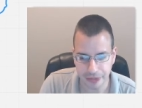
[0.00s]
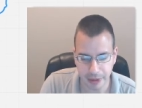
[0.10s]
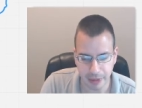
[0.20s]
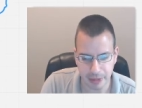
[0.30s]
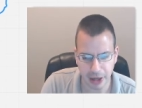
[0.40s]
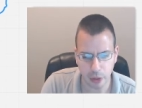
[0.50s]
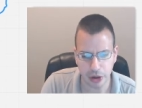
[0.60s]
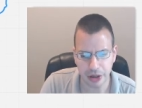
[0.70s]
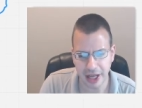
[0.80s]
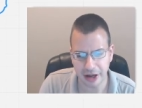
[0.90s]
You might be like, where
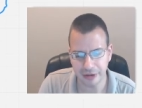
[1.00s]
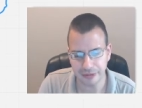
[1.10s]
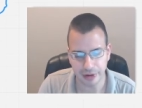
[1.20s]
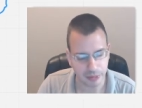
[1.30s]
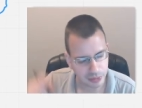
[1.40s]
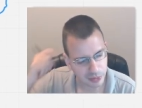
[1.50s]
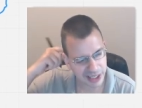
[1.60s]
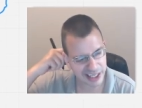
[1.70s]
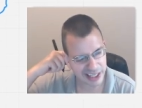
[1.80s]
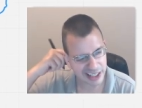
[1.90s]
did that come from?
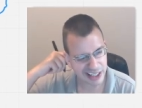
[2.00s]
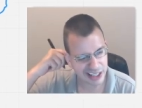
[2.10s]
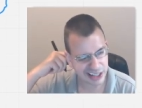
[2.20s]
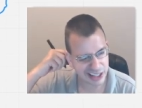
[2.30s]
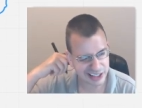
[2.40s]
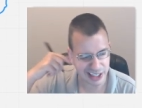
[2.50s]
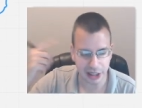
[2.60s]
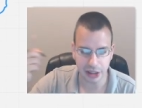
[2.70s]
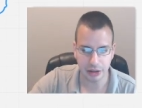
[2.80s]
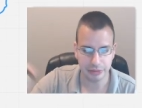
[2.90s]
Well, it's
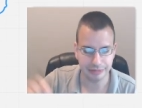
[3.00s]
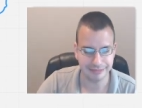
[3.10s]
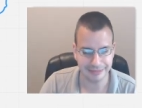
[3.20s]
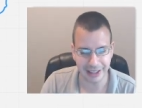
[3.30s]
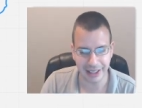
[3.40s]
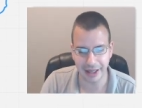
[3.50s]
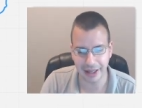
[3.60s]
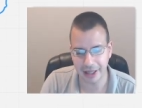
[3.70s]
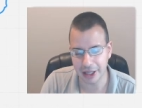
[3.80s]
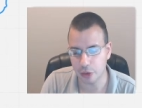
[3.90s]
kind of,
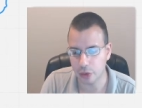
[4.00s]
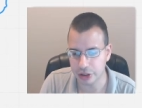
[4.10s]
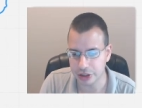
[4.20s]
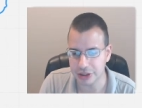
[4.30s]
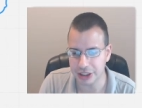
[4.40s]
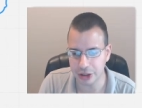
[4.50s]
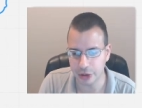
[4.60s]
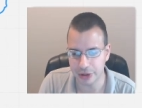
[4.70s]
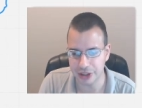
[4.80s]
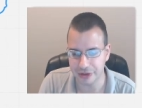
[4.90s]
it works. Let's go
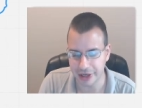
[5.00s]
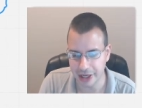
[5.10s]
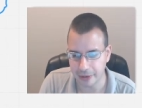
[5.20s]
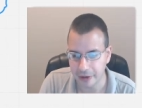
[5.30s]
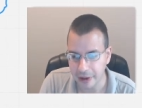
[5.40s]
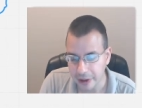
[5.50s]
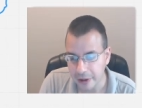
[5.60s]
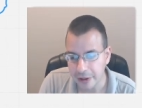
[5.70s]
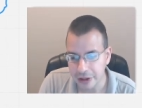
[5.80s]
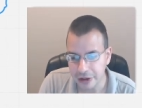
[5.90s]
with this for now.
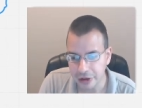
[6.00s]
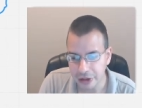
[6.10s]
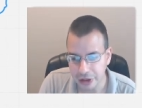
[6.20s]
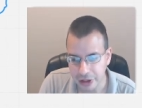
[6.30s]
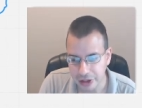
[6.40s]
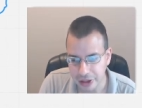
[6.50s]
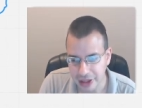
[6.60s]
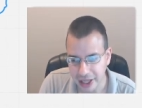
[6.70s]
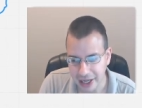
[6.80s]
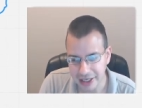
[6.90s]

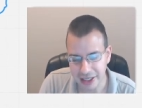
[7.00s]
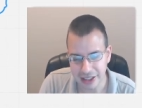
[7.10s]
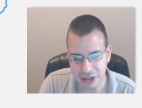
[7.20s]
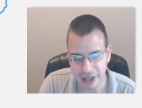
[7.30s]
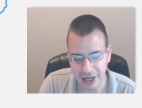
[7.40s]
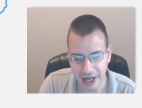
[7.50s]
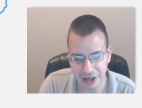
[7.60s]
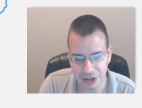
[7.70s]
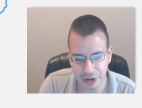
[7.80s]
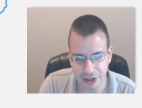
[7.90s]
The idea is you can kind
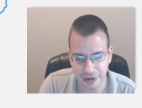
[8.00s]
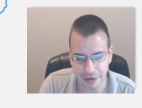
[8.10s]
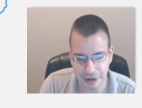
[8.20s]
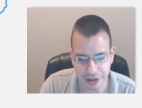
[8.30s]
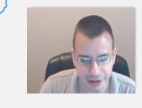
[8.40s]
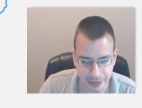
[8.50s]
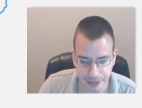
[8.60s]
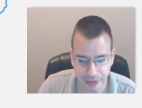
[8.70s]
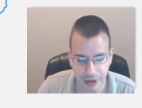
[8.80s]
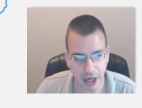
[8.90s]
of sort of convert
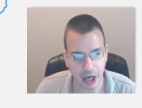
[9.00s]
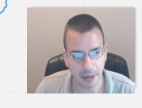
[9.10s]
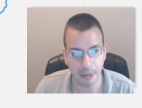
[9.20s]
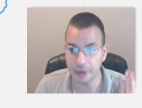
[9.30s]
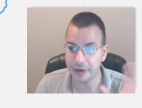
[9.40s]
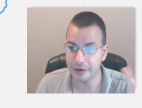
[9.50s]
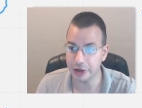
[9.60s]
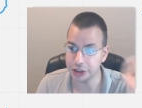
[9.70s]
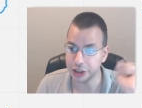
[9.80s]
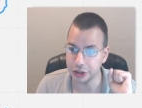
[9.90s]
uh, moment of
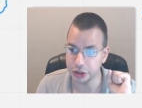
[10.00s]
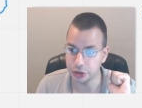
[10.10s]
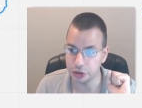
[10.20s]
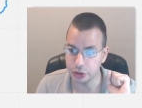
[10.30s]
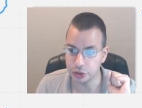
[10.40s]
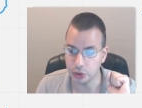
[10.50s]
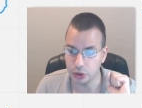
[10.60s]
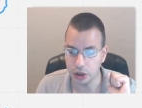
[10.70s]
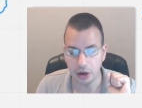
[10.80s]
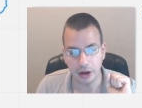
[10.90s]
inertia to
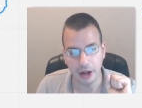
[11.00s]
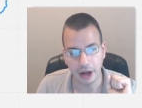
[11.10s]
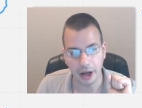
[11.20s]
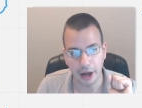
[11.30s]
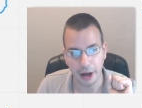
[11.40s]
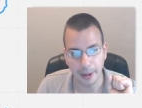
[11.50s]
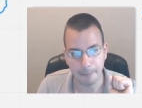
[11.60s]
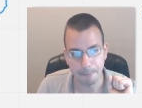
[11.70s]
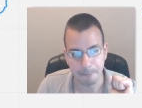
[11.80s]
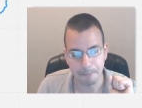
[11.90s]

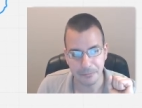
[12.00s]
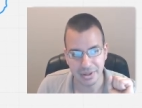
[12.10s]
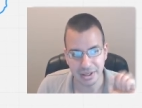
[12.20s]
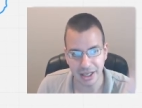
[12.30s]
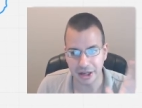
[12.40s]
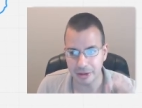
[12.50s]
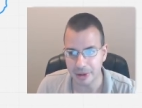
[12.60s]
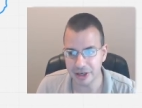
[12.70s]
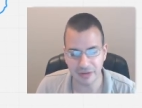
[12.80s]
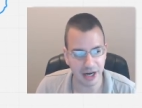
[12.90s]
um, linear
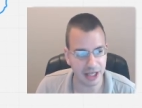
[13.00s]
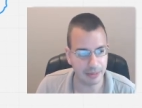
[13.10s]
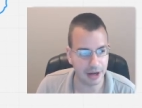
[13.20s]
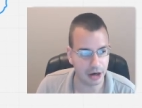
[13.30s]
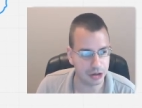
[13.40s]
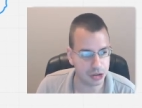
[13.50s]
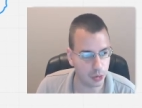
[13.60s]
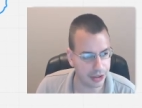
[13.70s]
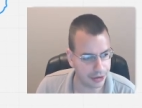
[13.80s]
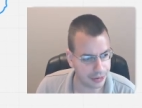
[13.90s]
by dividing it by r
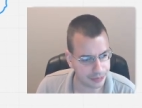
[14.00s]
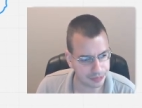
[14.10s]
squared.